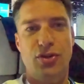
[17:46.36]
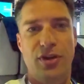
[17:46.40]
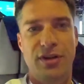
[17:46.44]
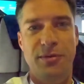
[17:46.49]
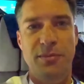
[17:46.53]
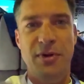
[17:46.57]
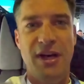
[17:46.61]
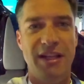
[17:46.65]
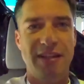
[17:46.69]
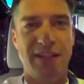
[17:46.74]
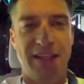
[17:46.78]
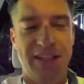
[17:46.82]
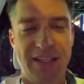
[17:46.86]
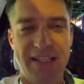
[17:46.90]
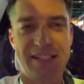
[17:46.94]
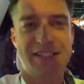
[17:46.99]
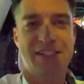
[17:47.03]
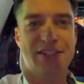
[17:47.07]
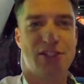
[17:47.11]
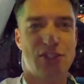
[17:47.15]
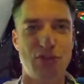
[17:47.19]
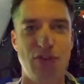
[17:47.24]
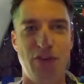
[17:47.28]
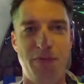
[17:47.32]
Alright
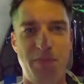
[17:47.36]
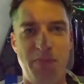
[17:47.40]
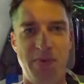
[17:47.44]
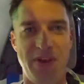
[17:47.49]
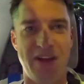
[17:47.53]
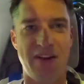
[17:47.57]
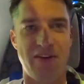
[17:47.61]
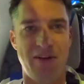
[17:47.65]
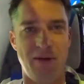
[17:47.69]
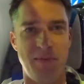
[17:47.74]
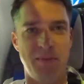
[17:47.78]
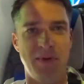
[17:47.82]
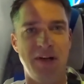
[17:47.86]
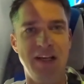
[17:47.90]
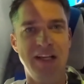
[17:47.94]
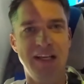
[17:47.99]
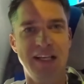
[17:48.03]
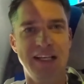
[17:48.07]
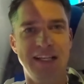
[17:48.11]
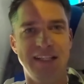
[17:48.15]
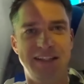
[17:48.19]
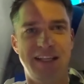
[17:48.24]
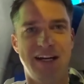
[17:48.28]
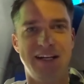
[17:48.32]
guys, I'm sitting in the
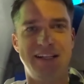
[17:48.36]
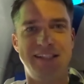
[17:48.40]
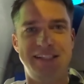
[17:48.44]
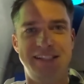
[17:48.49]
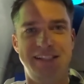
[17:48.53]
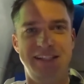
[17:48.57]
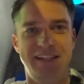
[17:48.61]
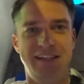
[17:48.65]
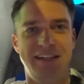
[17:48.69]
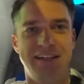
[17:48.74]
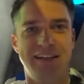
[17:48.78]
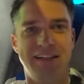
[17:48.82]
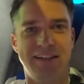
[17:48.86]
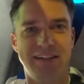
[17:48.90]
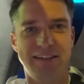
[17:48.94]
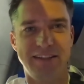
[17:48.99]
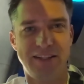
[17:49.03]
first